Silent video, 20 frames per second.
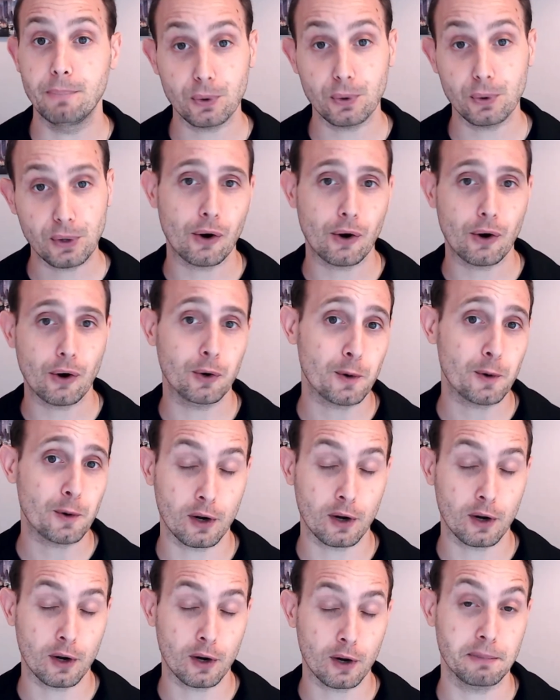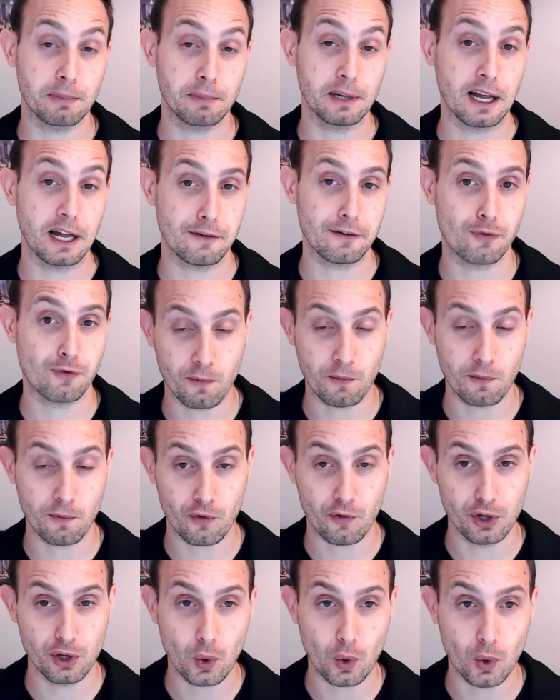building out a reporting
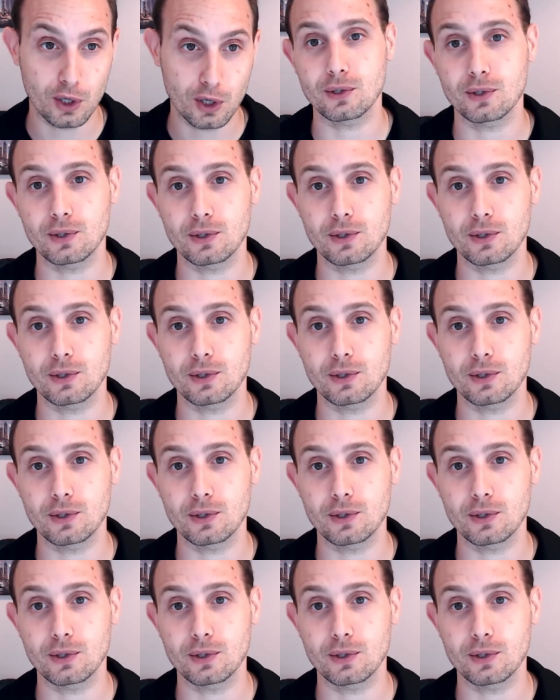platform for your